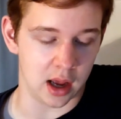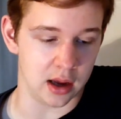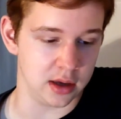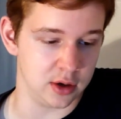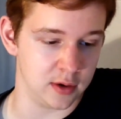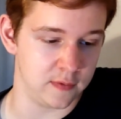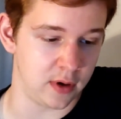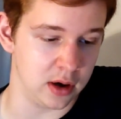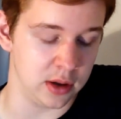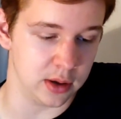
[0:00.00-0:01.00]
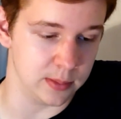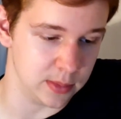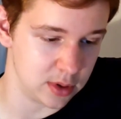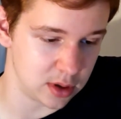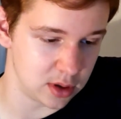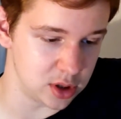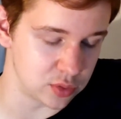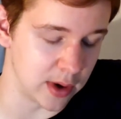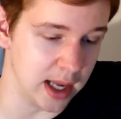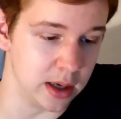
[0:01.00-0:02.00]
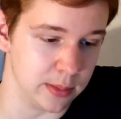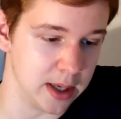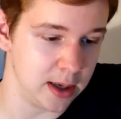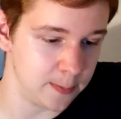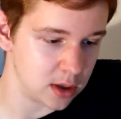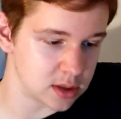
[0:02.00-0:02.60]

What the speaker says: You can find them just randomly.